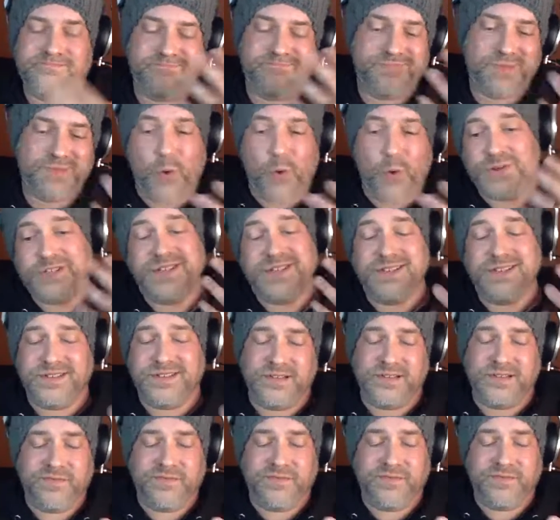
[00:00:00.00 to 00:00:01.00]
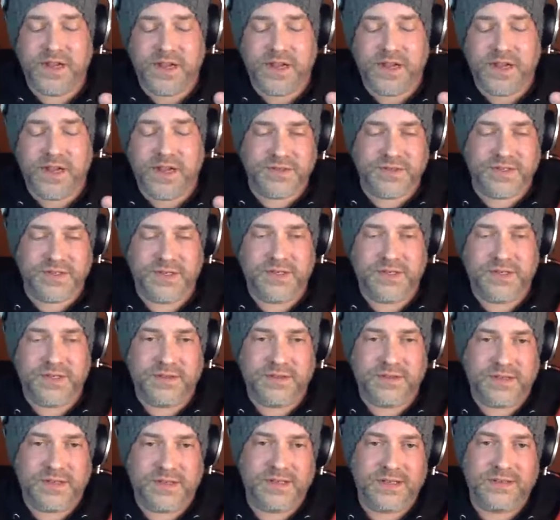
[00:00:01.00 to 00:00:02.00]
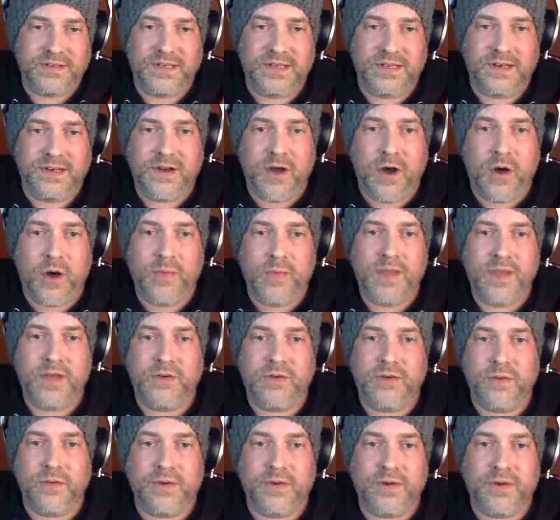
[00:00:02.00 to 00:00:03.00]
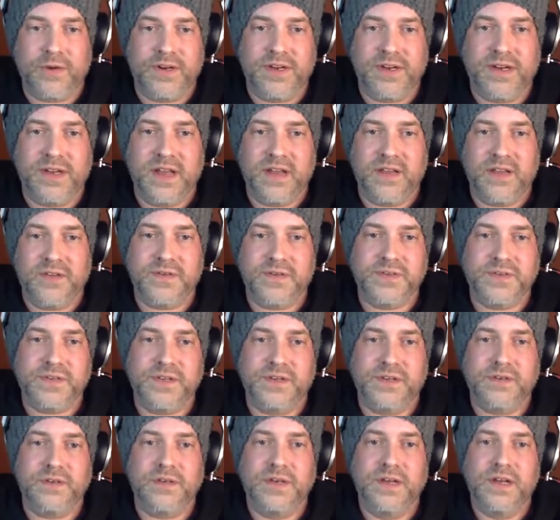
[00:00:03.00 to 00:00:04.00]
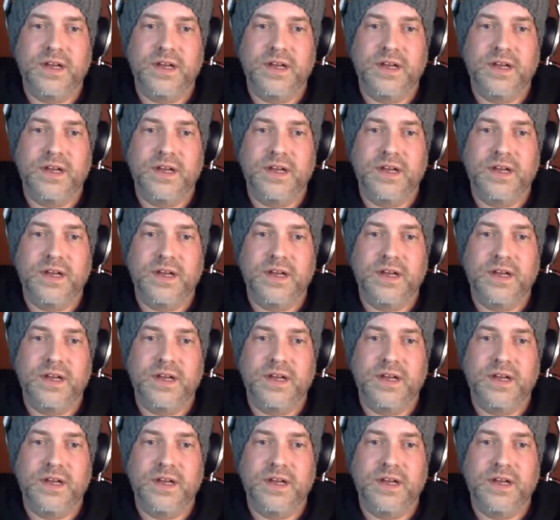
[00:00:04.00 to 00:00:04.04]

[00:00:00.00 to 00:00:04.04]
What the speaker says: courses and videos that can all be incorporated together. So,